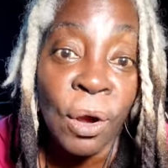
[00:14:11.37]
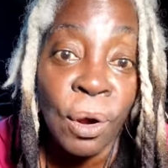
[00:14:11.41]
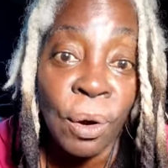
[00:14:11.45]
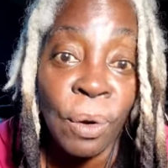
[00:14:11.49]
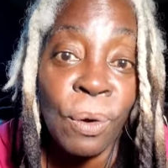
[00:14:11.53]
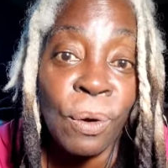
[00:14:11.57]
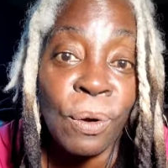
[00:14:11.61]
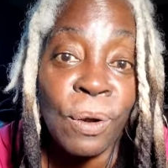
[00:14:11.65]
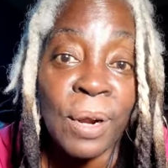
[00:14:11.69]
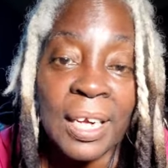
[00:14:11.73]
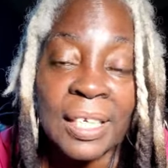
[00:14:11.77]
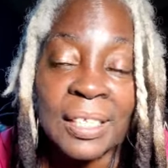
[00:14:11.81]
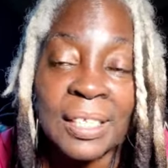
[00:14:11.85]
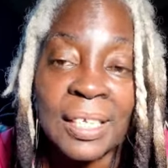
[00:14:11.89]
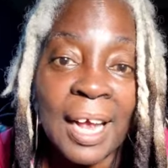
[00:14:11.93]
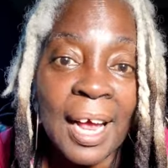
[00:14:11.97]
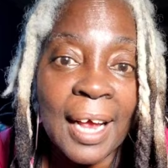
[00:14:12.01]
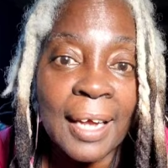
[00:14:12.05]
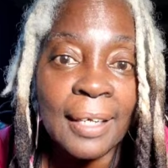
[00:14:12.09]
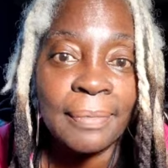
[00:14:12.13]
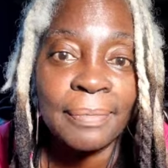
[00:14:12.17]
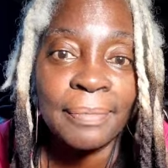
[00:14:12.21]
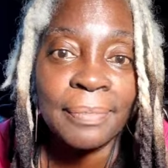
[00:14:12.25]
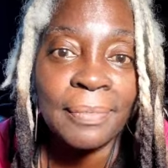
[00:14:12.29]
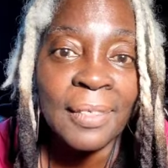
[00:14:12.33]
Or it's
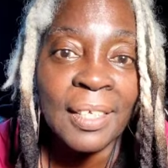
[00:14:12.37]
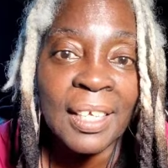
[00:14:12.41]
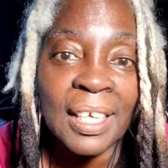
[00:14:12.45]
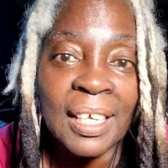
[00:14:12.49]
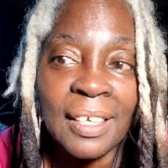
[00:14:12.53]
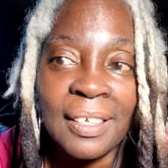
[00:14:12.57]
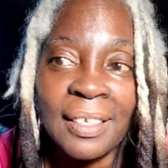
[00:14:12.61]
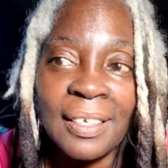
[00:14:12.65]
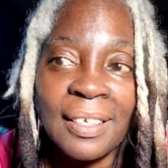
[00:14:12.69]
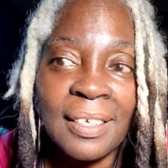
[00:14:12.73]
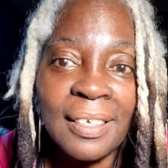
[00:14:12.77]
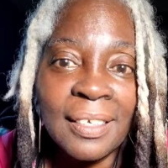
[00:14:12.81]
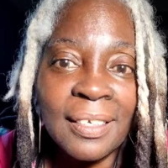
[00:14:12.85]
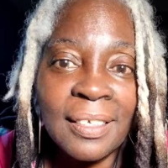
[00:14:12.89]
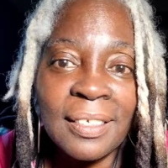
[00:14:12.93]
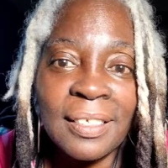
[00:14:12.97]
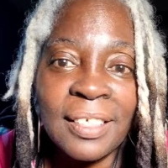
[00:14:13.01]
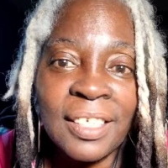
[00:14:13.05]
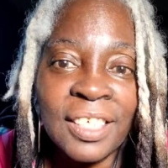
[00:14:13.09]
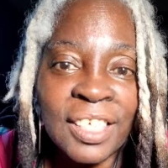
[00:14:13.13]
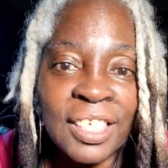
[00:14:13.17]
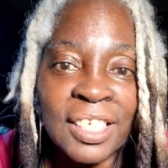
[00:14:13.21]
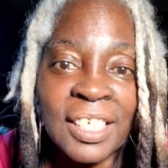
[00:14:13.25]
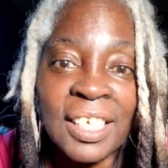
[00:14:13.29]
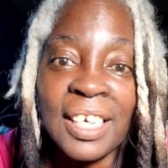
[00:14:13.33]
like,
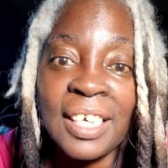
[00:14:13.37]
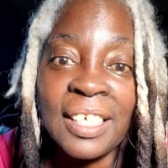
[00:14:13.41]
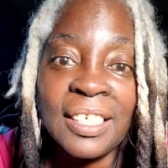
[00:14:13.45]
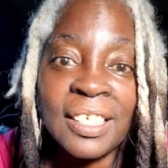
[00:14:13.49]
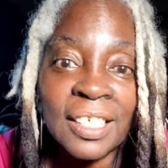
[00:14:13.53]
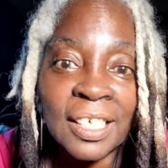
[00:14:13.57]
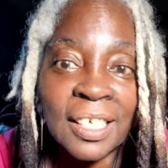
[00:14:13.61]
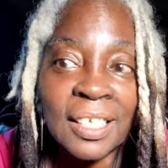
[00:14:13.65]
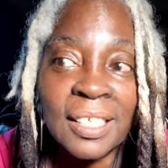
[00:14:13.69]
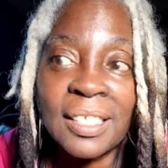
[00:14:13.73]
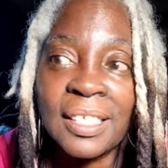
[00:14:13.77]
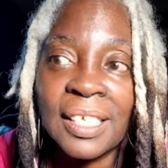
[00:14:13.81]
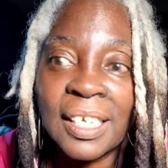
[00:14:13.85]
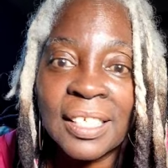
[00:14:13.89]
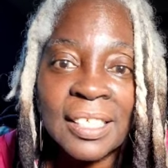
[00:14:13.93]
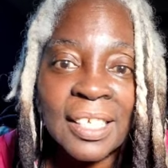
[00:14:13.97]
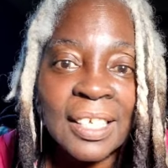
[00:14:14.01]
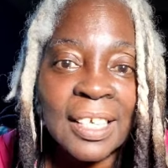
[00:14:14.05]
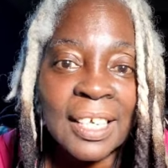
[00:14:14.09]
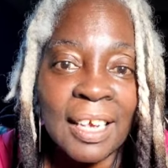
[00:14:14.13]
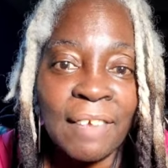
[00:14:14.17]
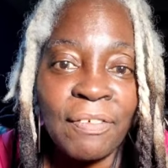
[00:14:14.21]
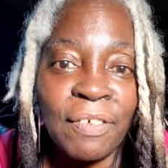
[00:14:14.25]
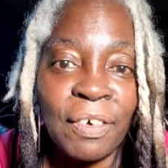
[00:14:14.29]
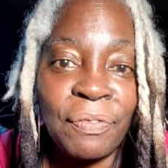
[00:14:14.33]
she just
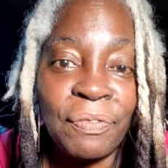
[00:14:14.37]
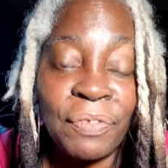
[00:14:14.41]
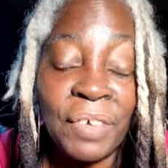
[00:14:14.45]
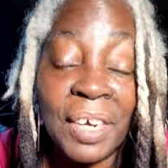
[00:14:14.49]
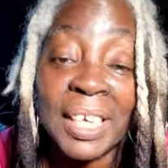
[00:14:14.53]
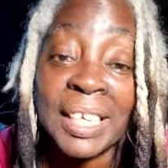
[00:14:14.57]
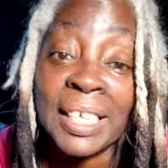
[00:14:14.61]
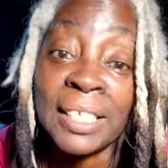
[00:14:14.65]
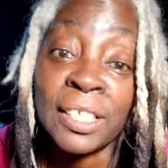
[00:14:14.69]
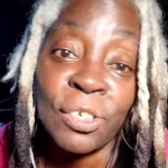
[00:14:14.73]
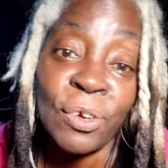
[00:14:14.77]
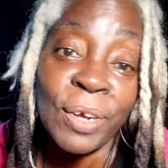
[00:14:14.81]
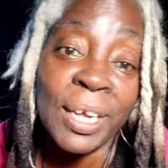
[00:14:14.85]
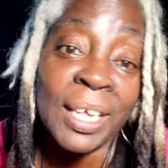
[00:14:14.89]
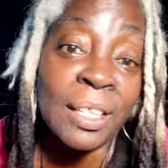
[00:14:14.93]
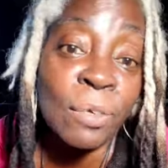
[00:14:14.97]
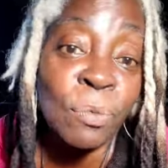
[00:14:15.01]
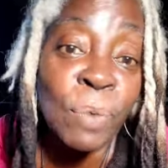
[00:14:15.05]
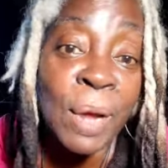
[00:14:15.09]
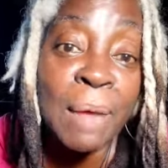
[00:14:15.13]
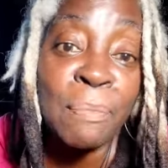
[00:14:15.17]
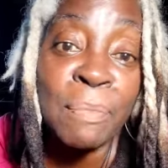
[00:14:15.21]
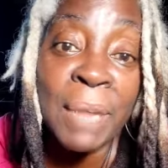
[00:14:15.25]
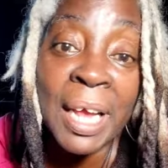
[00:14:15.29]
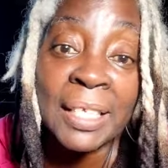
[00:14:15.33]
doesn't give a fuck. So either
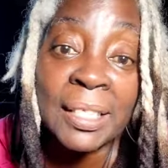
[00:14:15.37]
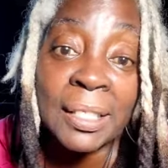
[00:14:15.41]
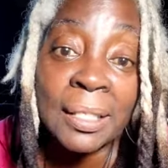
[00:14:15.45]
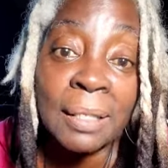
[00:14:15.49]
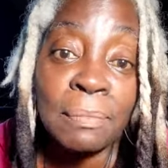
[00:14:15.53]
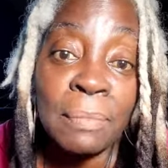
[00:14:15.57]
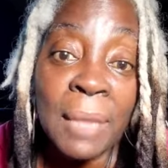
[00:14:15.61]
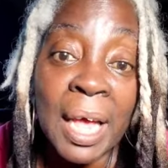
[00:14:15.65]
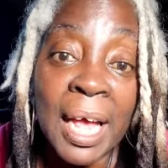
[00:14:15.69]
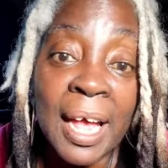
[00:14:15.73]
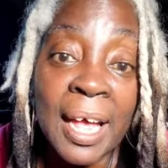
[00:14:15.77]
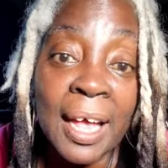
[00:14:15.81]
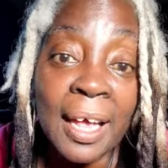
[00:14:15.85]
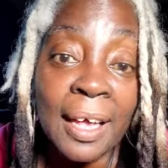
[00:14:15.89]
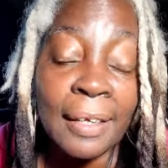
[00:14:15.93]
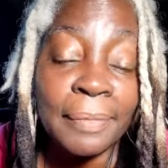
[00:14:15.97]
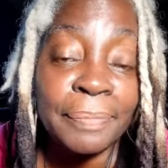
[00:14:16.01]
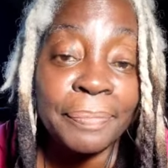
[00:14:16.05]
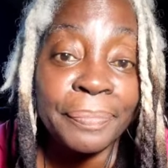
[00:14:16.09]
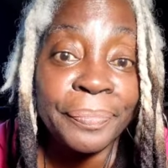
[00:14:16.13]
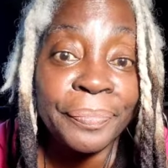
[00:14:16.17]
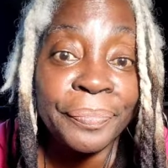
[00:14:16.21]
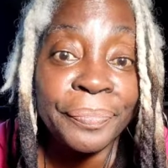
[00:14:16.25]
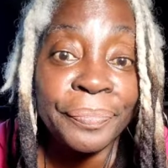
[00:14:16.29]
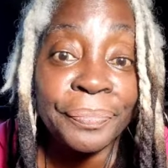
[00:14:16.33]
way, it makes him mad.